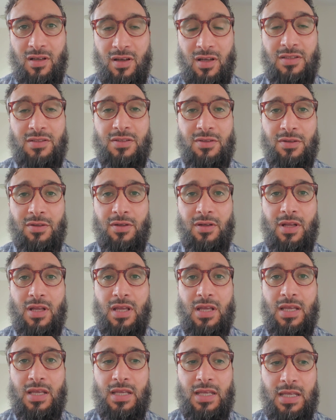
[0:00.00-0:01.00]
Qadr
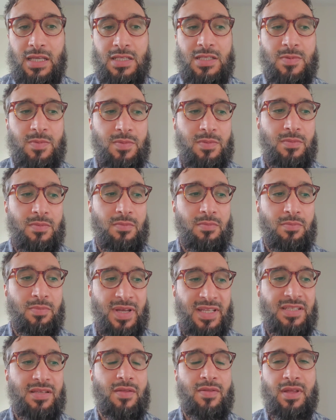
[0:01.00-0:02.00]
is
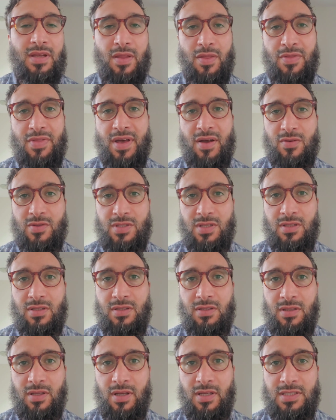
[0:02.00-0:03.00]
better than a
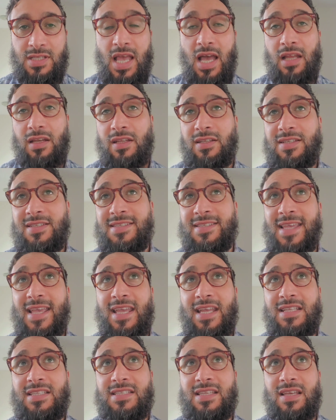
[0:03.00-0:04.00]
thousand nights. Allah didn't
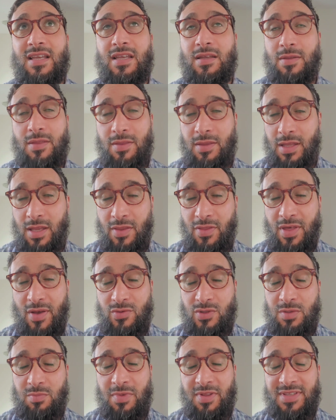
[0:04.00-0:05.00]
say it's uh, than a
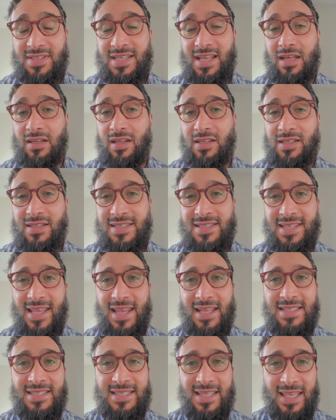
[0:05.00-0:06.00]
thousand months. Allah didn't
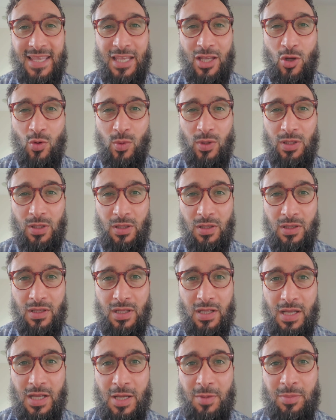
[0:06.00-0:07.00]
say it's equal,
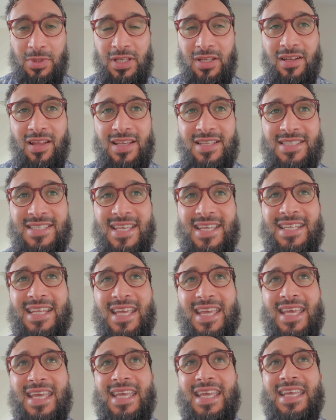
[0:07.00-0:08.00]
but Allah
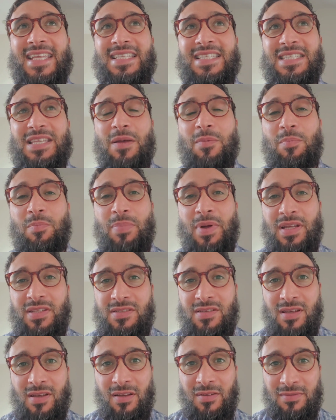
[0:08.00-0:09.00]
said it's
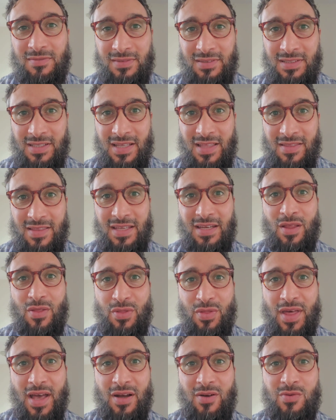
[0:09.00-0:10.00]
better than a
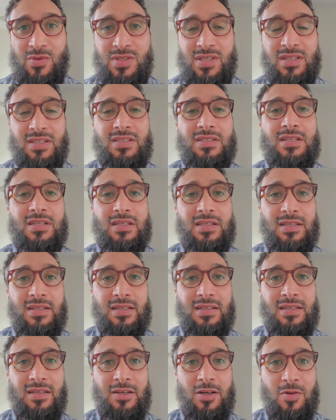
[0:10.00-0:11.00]
thousand
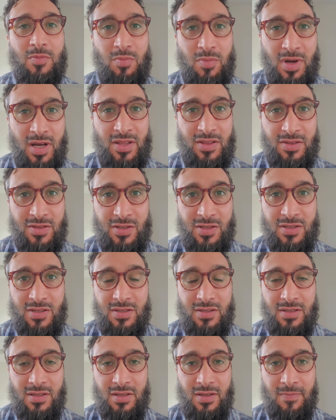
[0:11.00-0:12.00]

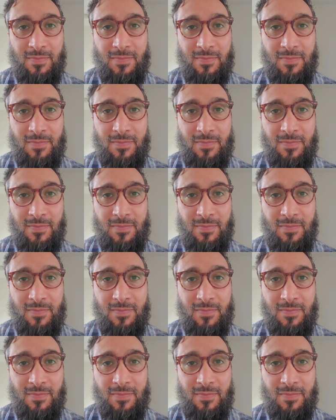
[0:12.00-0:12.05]
months.